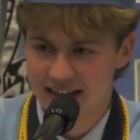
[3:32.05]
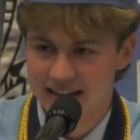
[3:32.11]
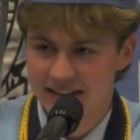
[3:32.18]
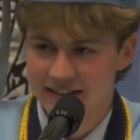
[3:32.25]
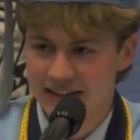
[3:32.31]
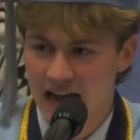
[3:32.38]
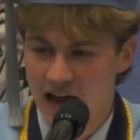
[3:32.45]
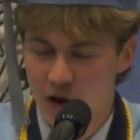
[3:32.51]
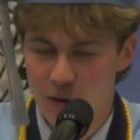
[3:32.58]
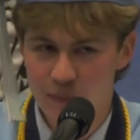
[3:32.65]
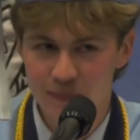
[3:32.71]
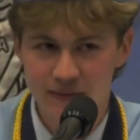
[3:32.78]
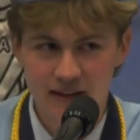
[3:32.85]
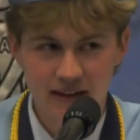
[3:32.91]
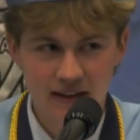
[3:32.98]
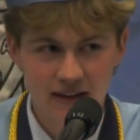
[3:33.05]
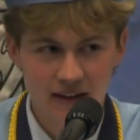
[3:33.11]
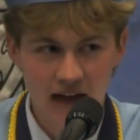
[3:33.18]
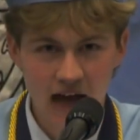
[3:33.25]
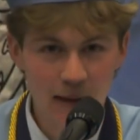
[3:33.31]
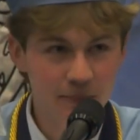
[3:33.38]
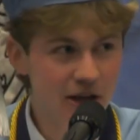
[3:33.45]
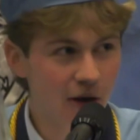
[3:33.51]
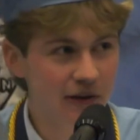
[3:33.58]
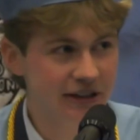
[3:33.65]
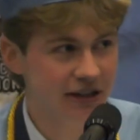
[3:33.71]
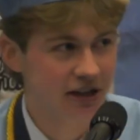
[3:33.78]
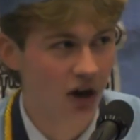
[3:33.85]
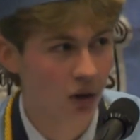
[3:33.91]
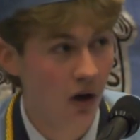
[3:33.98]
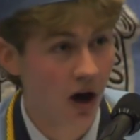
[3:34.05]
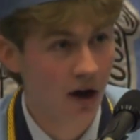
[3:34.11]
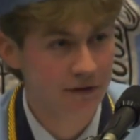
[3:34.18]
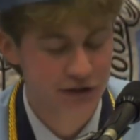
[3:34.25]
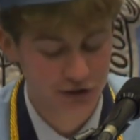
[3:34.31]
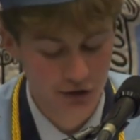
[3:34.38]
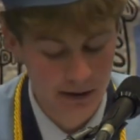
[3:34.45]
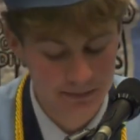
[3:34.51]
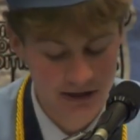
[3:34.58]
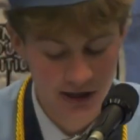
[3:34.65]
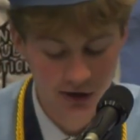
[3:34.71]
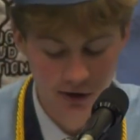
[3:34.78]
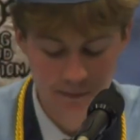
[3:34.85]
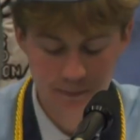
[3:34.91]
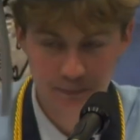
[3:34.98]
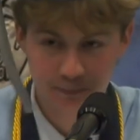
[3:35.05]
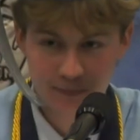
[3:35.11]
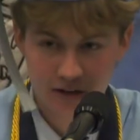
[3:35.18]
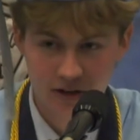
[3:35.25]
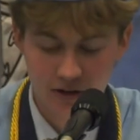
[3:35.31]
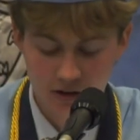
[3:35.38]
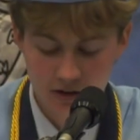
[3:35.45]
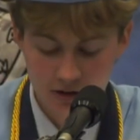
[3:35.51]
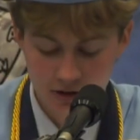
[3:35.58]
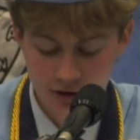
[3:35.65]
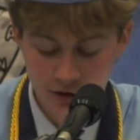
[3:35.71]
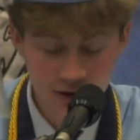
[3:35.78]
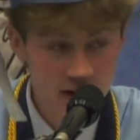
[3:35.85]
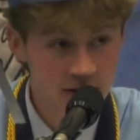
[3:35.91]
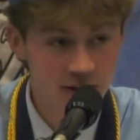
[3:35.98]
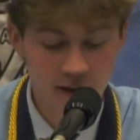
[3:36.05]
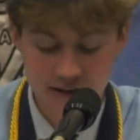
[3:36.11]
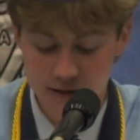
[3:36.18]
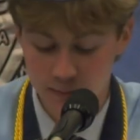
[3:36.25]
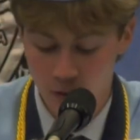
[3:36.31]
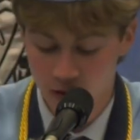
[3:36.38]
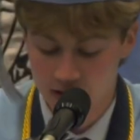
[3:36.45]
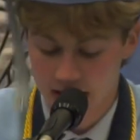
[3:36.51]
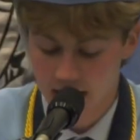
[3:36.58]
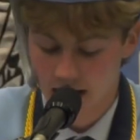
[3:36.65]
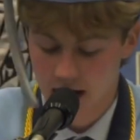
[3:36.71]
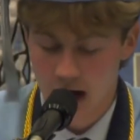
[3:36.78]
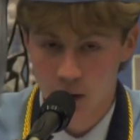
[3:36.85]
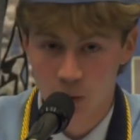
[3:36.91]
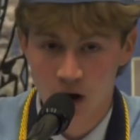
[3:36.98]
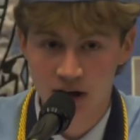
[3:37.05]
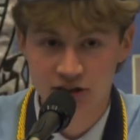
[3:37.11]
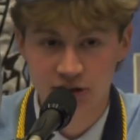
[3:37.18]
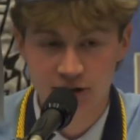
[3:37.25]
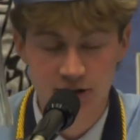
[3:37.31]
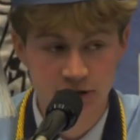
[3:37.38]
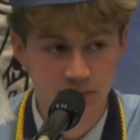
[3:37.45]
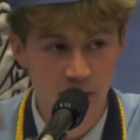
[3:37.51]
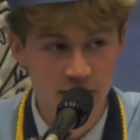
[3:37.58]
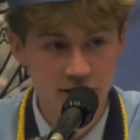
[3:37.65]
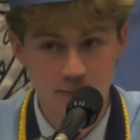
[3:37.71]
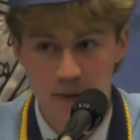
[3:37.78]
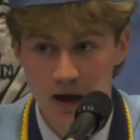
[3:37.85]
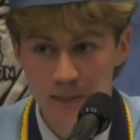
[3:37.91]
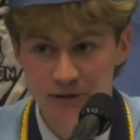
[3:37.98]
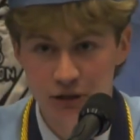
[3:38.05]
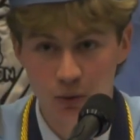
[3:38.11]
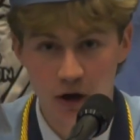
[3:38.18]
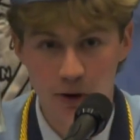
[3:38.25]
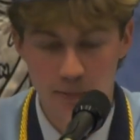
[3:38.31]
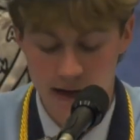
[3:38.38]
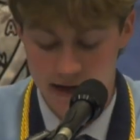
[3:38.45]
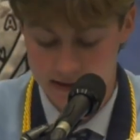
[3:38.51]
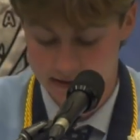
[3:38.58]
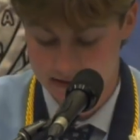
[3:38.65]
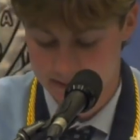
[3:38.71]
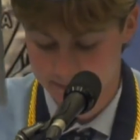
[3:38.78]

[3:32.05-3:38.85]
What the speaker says: Now, I'm going to go off script here. Early this morning, I watched Spongebob SquarePants.